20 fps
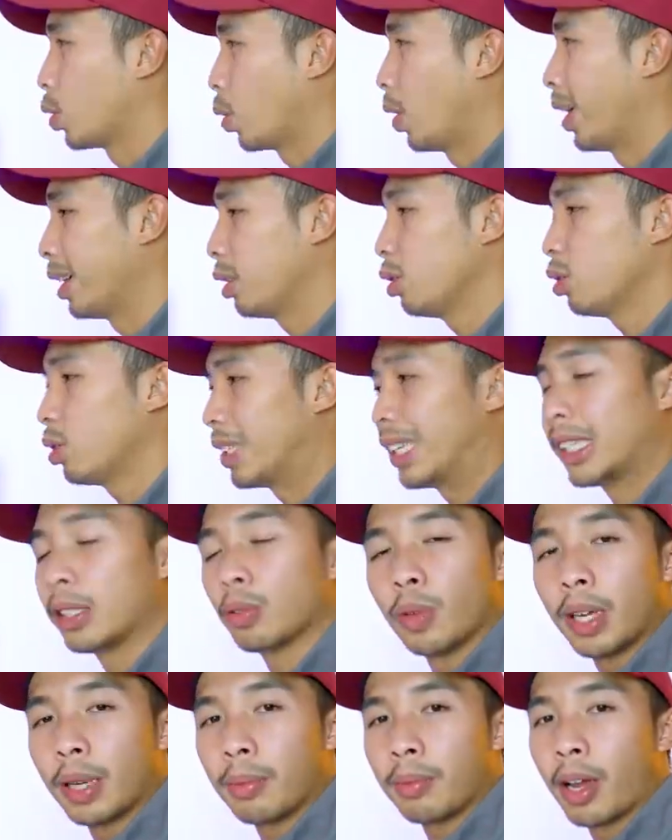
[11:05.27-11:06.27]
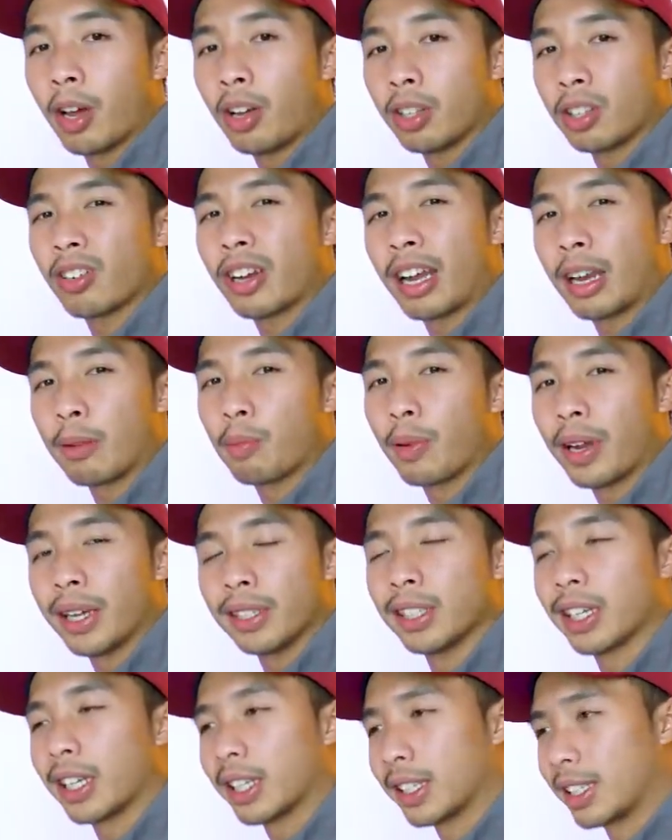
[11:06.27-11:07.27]
So I use this when my AutoCAD
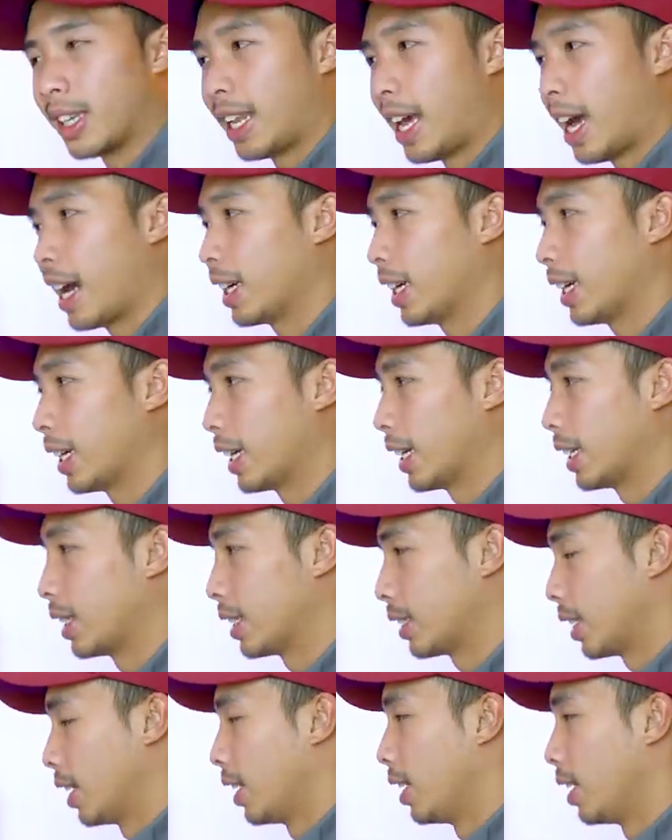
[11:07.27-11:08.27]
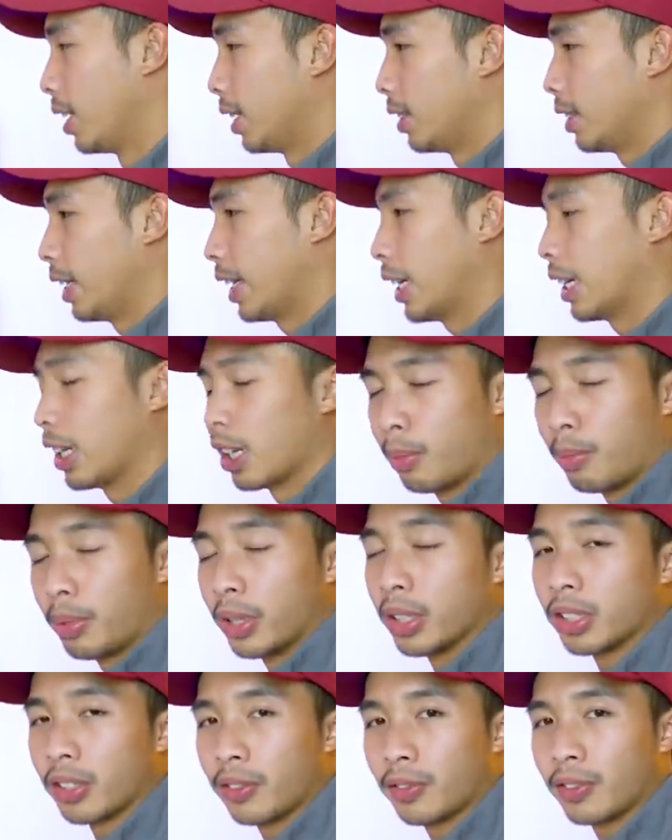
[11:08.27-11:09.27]
project is lagging and it's taking a
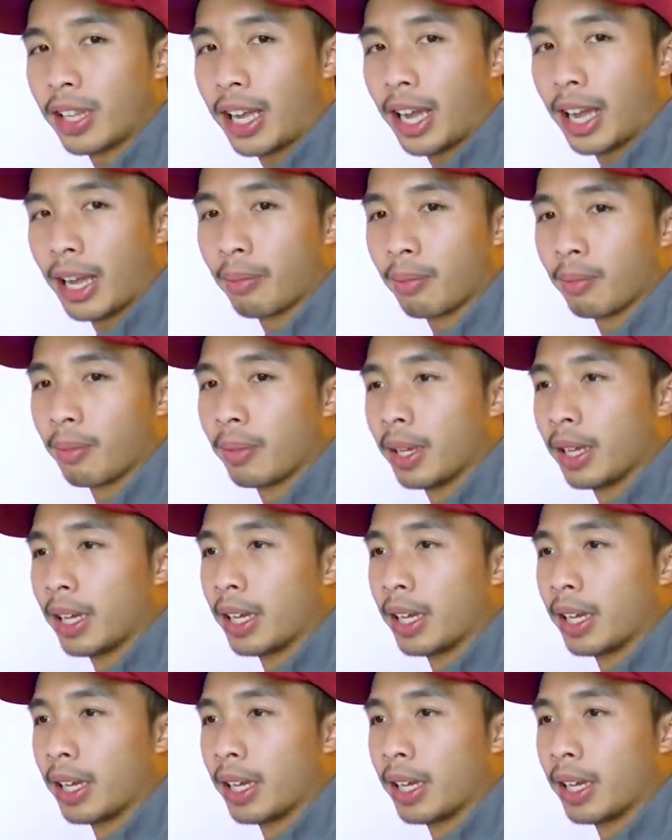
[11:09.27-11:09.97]
bunch of time.